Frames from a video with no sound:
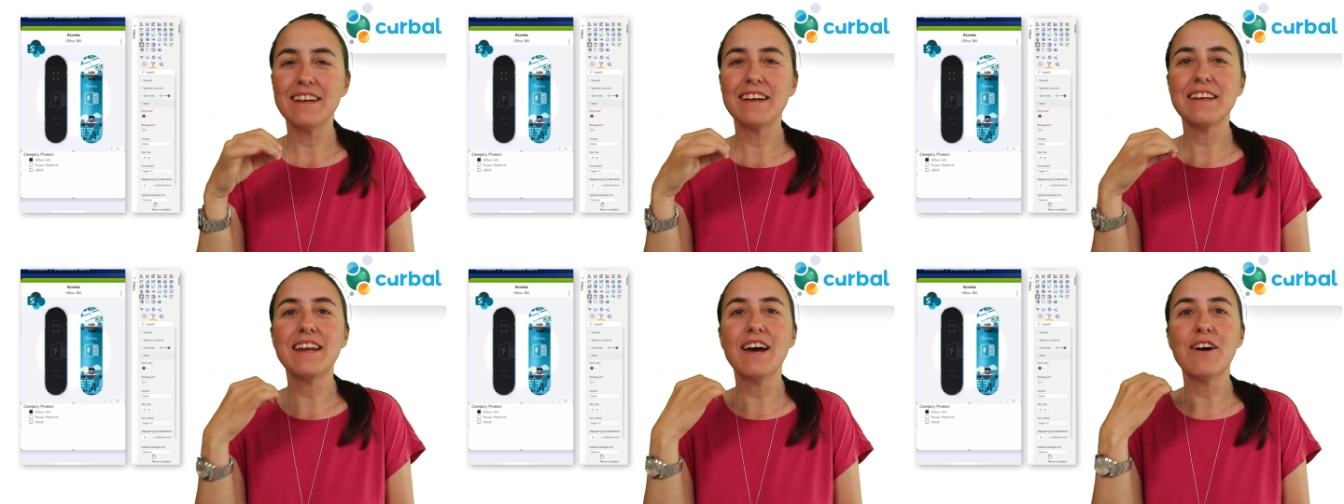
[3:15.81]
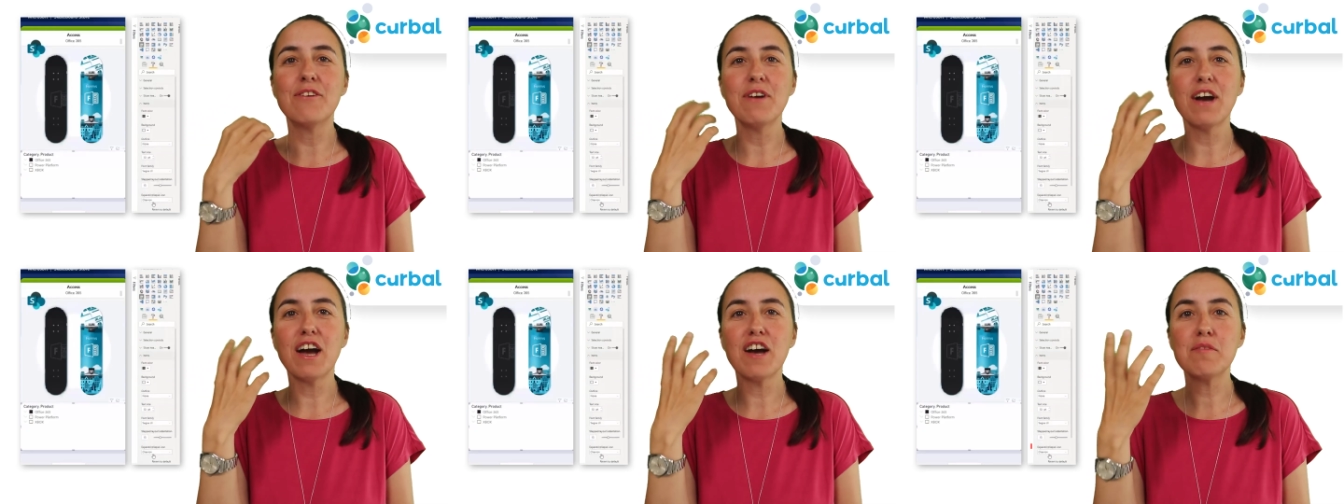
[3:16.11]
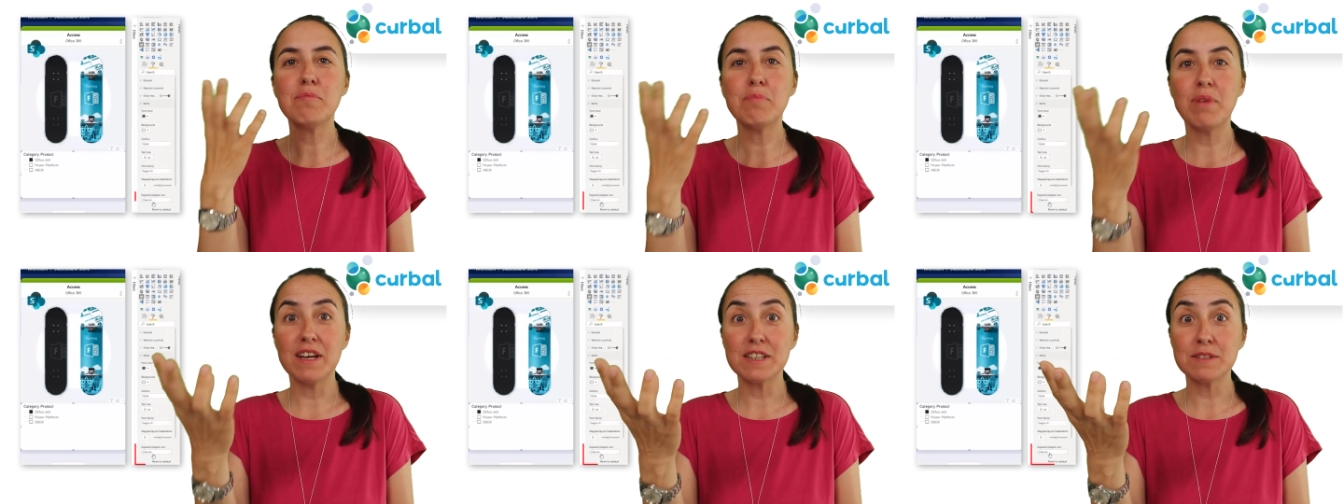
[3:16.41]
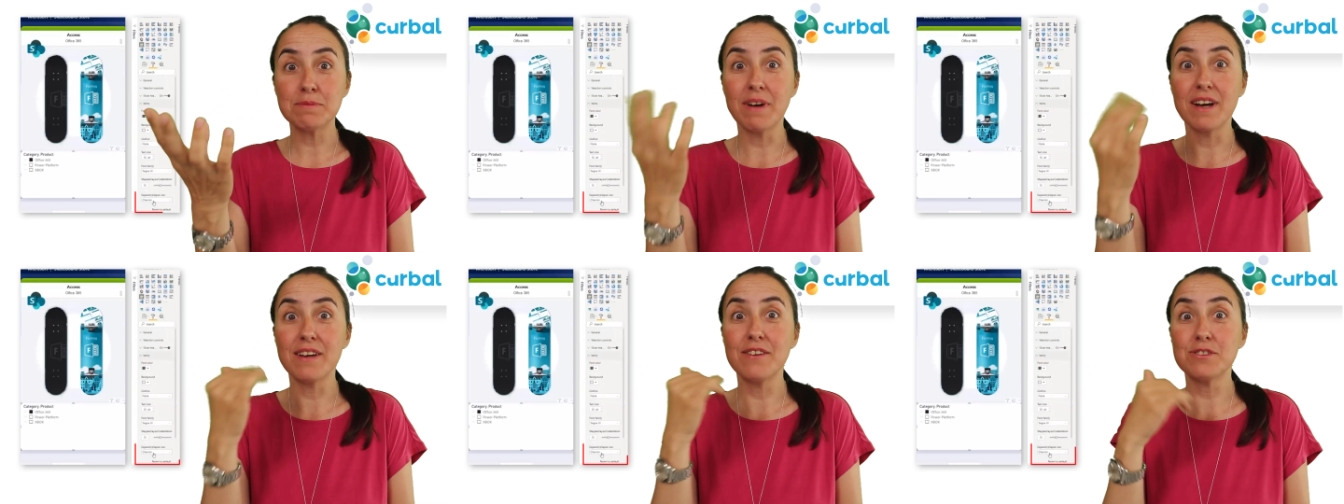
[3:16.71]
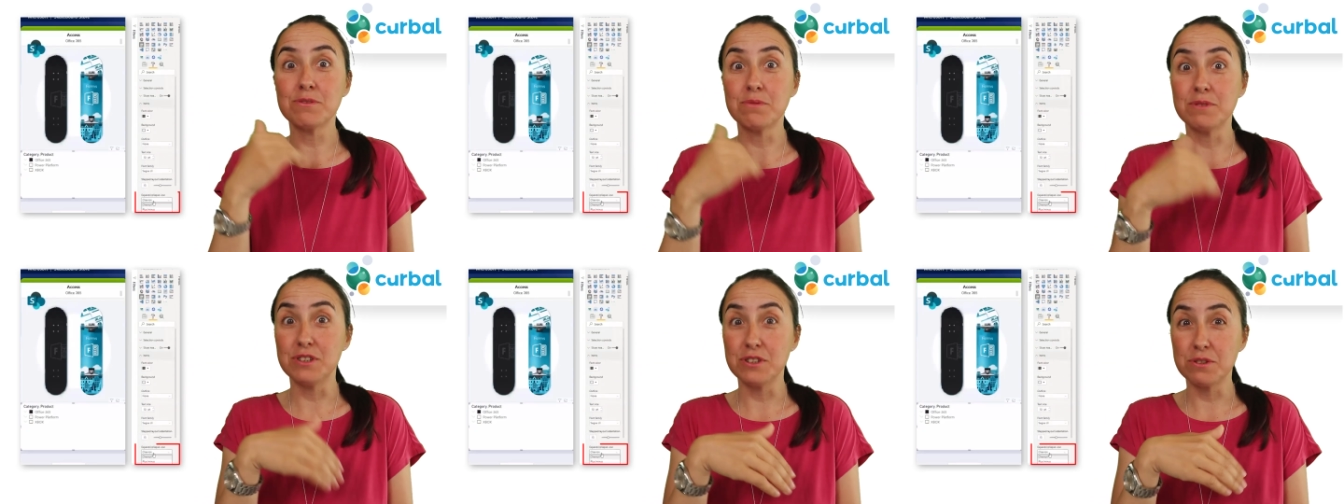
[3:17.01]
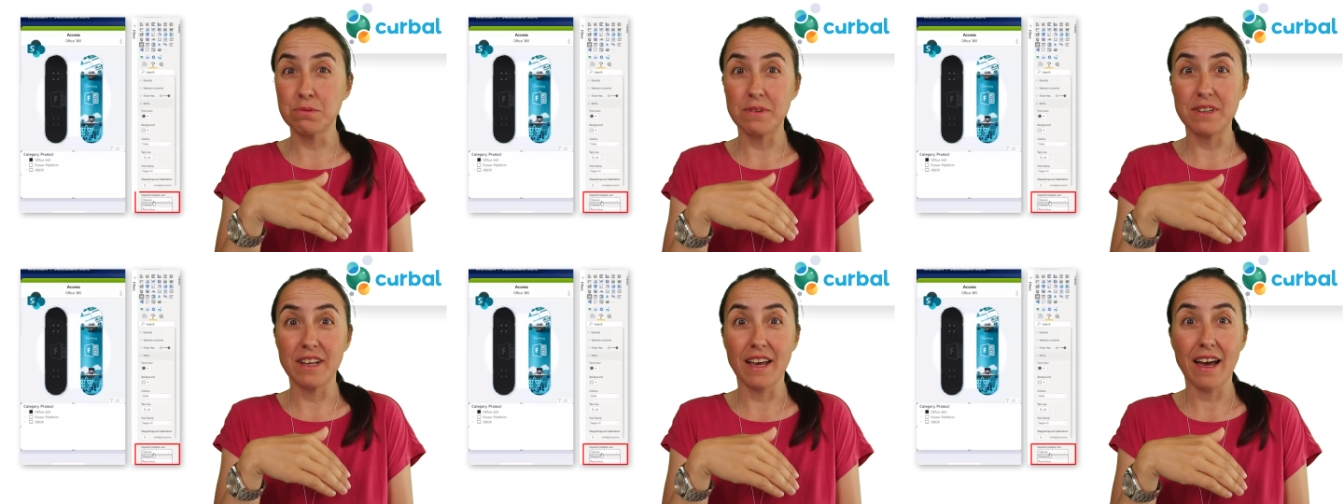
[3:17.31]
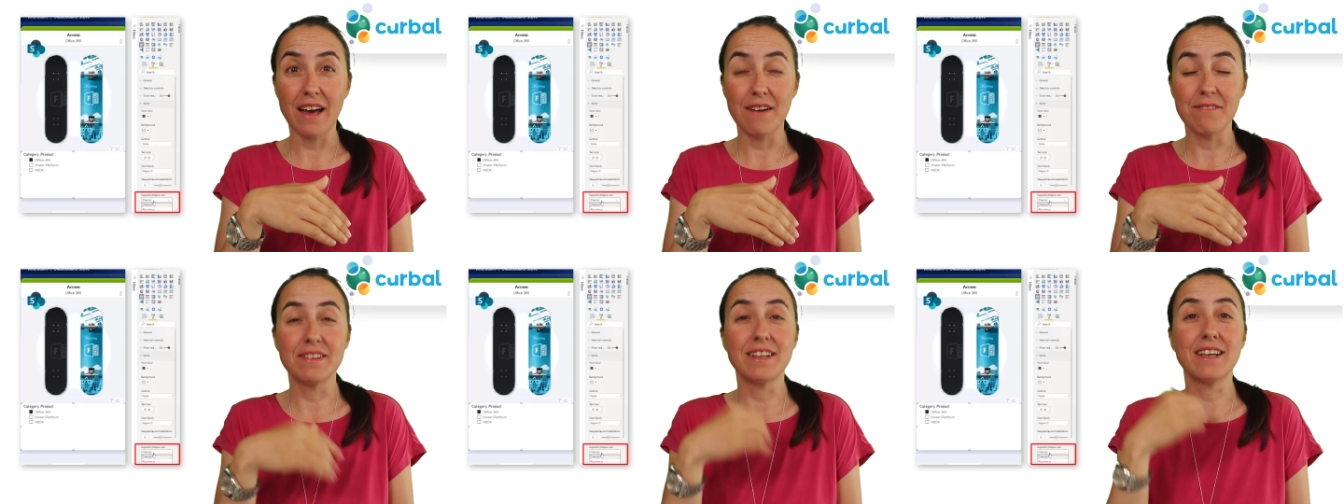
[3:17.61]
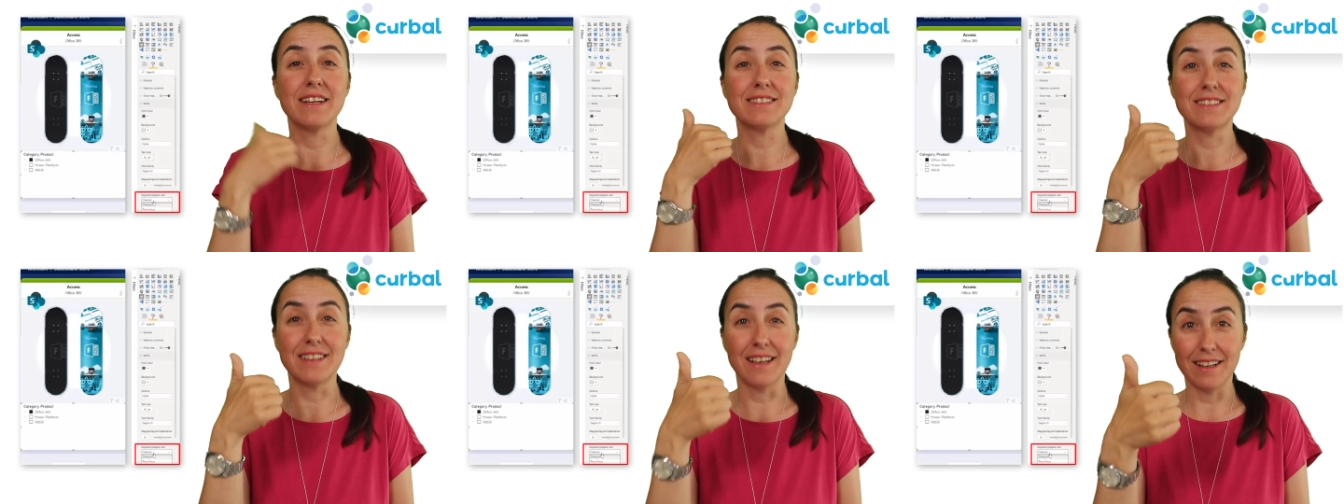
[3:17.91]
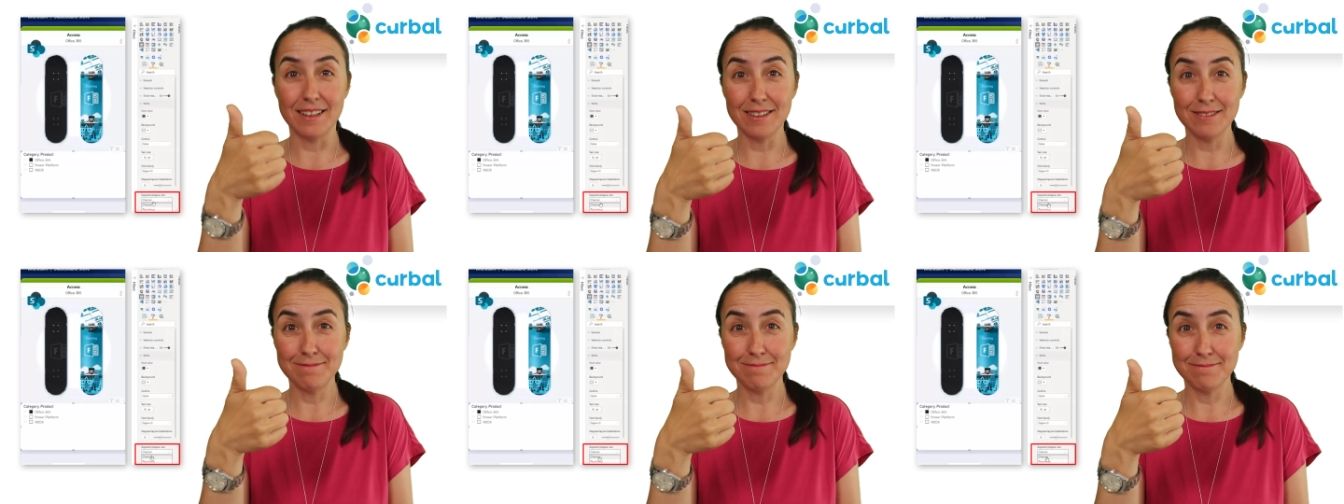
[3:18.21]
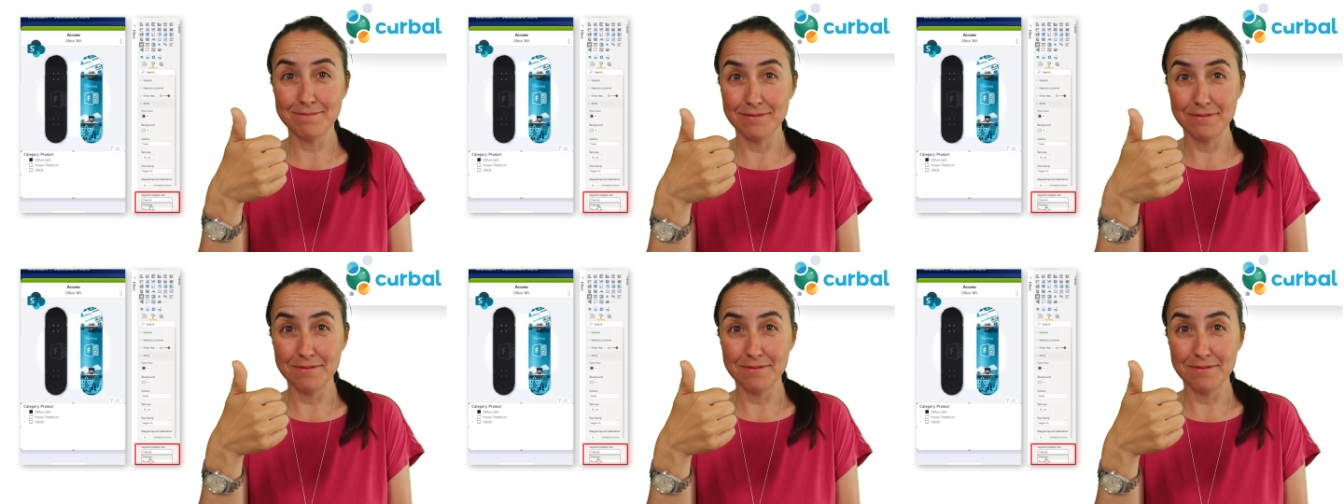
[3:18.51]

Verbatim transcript: Now we have plus minus, which is what they have in Excel.